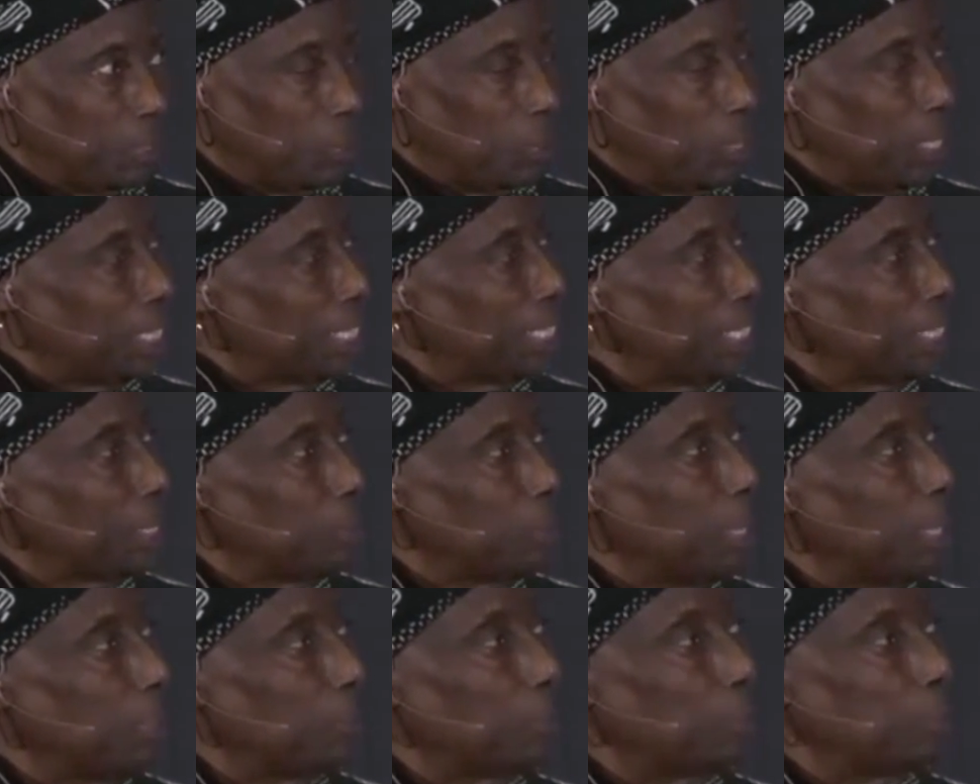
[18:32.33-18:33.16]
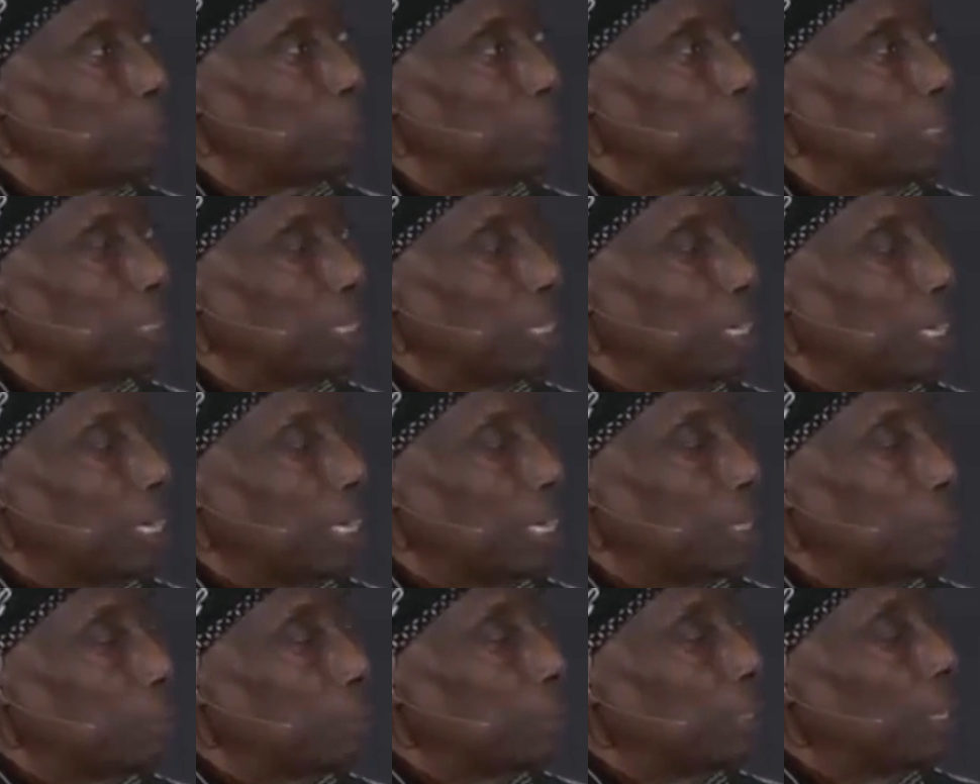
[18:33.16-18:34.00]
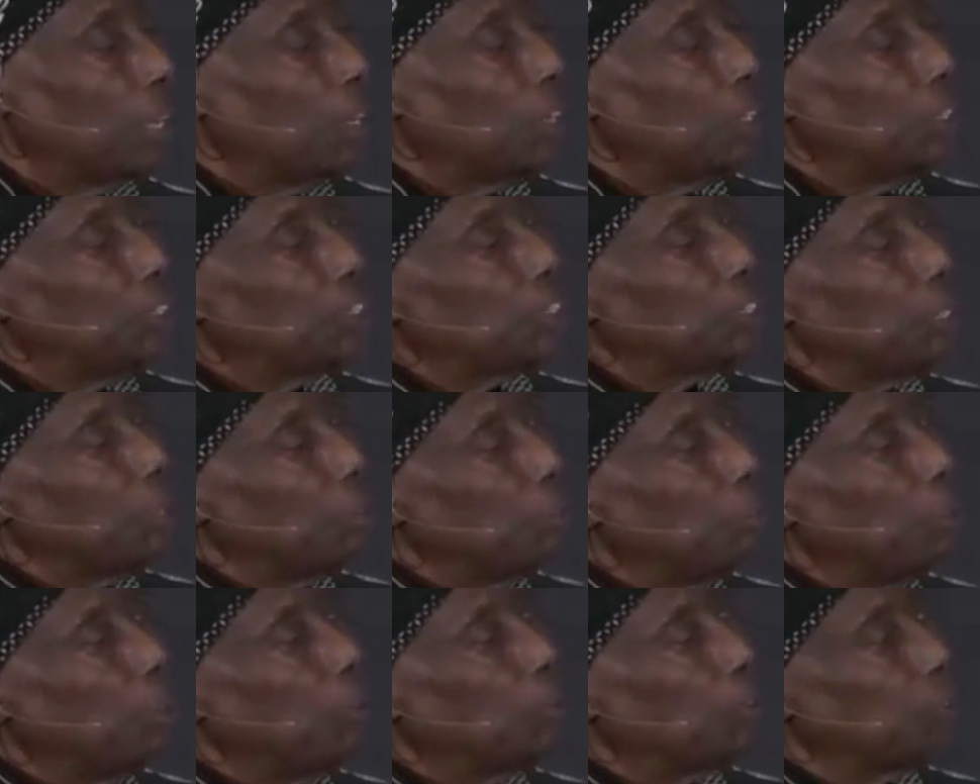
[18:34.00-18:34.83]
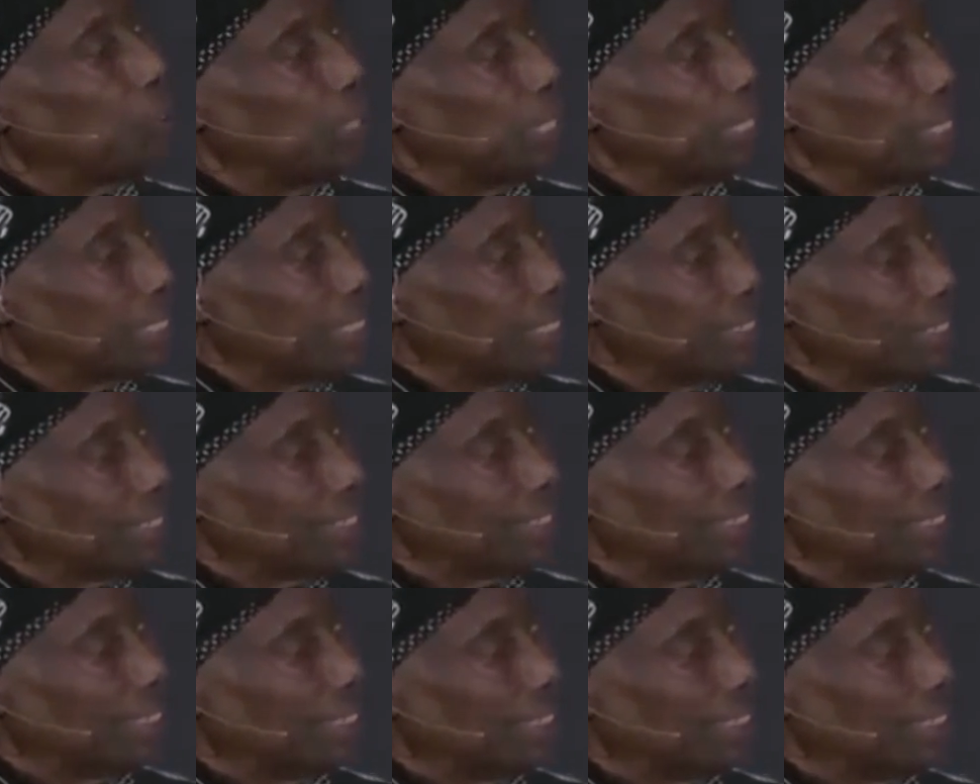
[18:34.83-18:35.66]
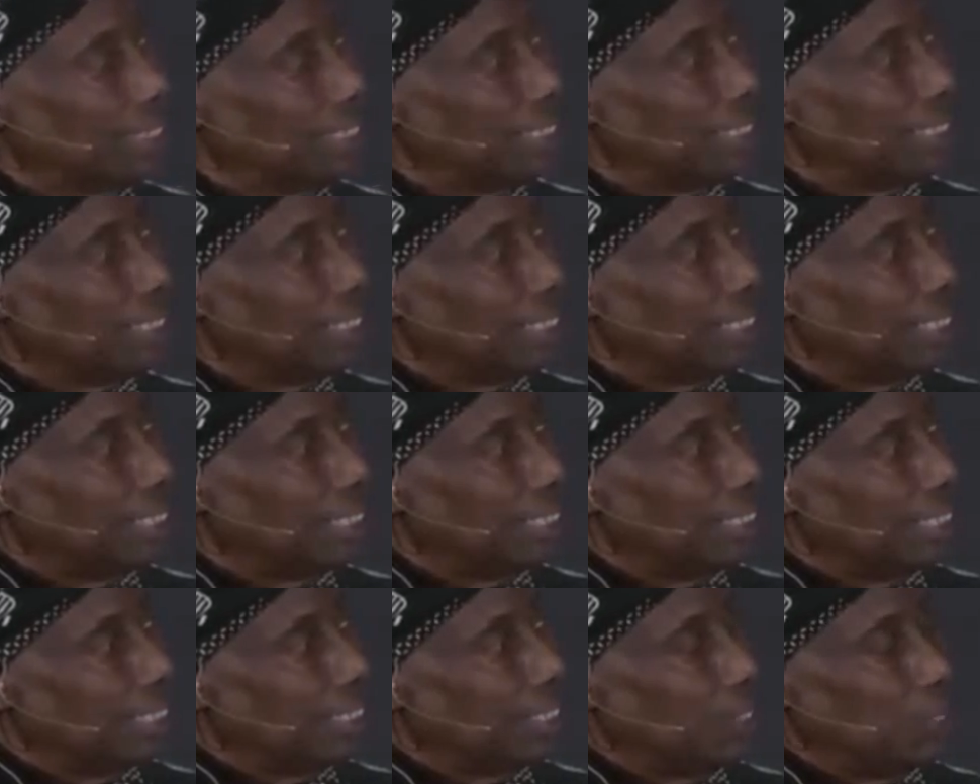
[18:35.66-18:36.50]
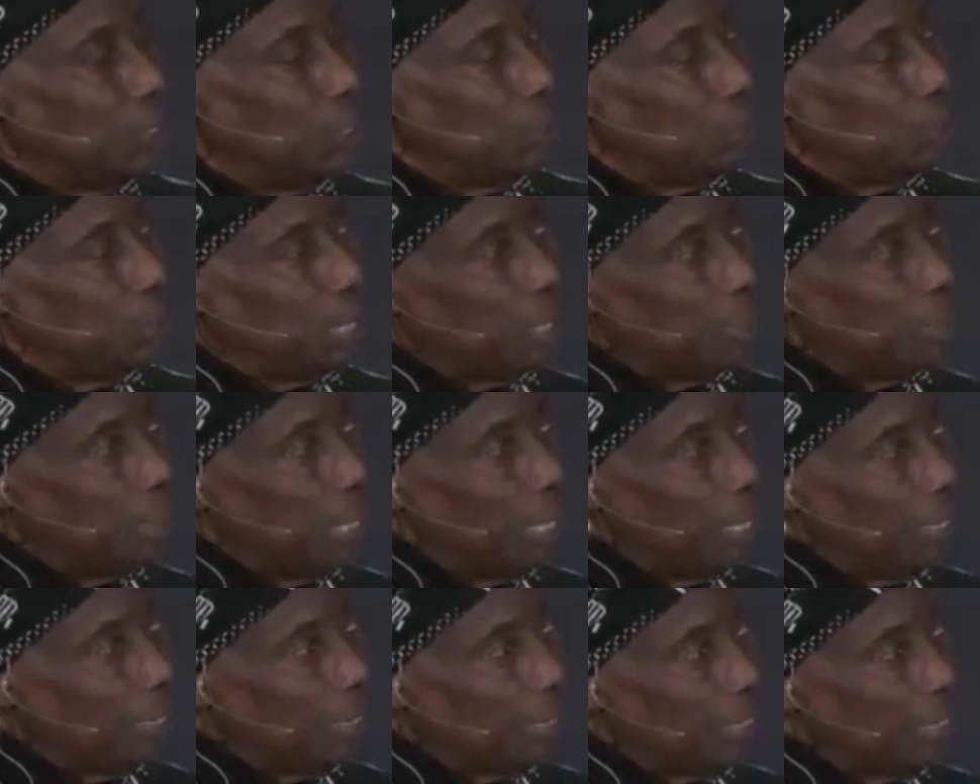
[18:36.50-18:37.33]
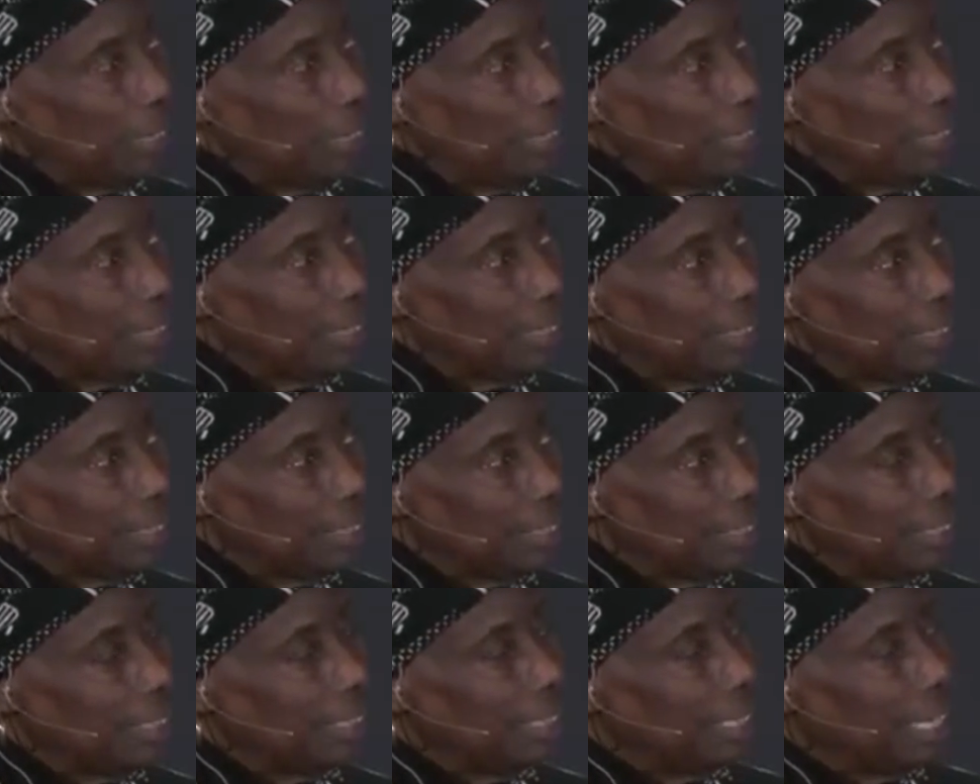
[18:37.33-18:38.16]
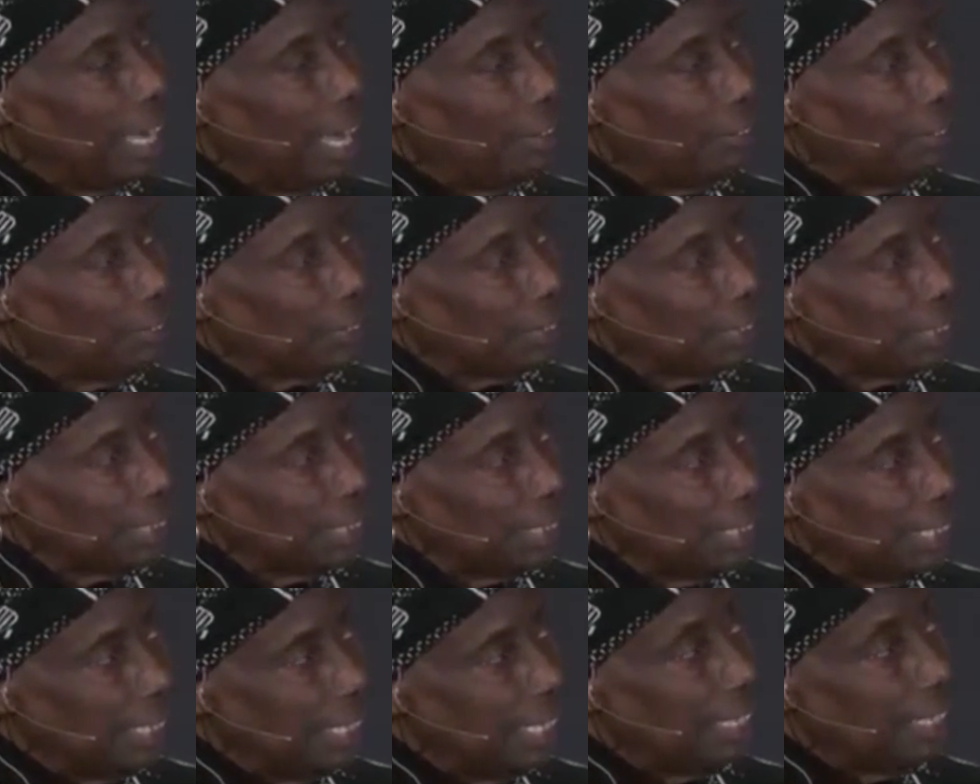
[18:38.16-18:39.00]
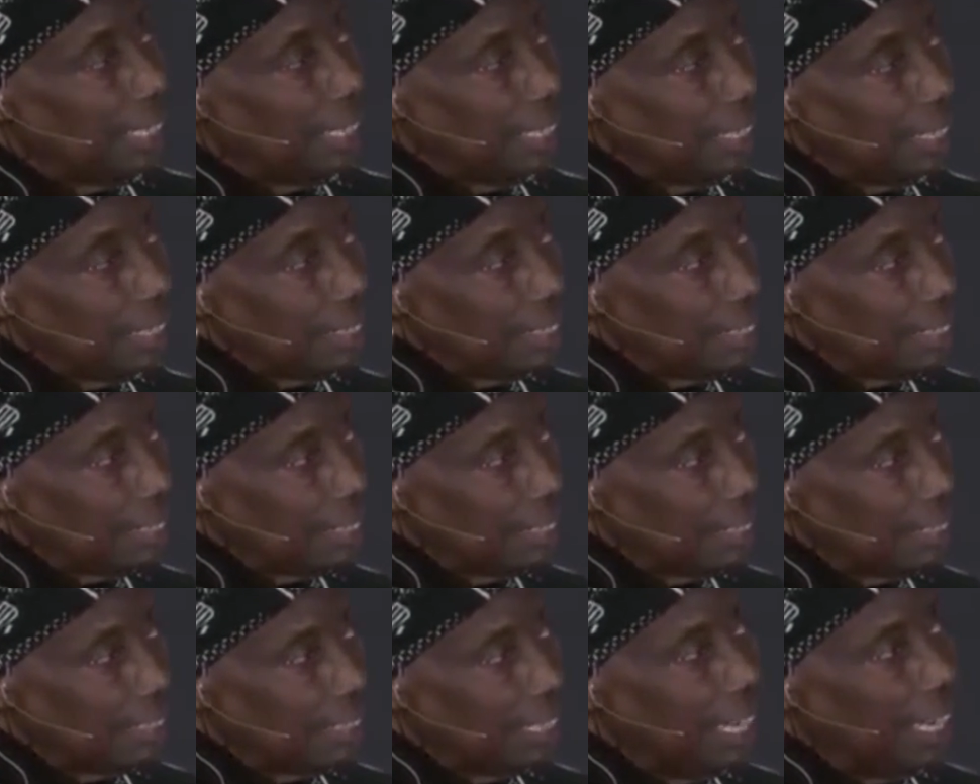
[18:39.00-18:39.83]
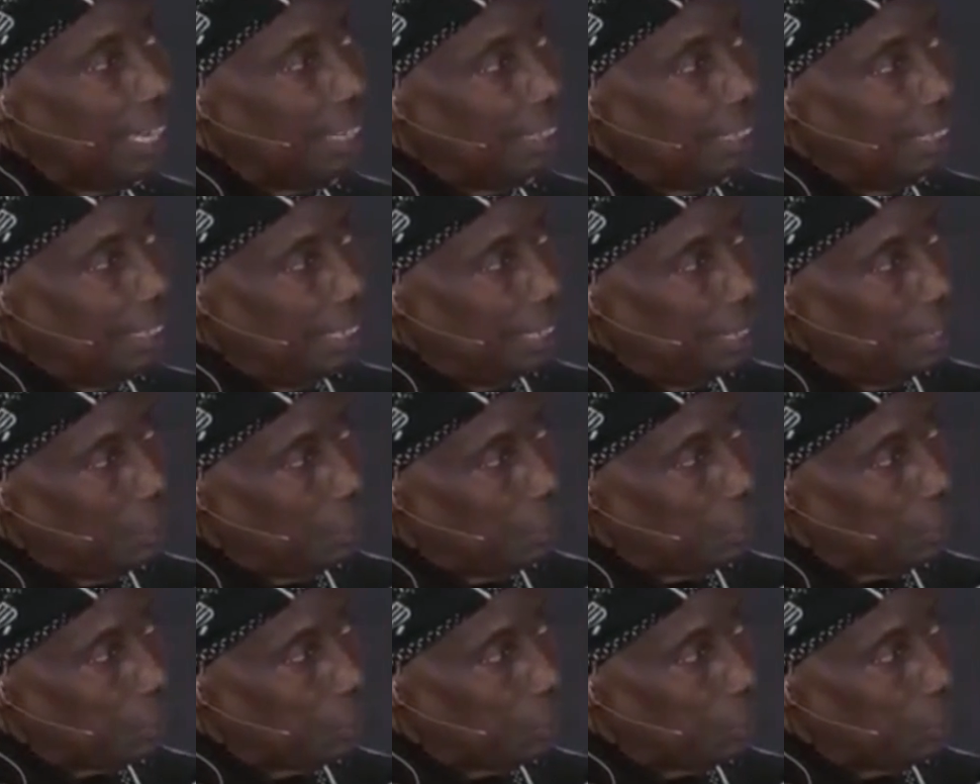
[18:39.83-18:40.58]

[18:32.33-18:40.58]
Racism hurts both races, the European Americans, the African, the us and the them.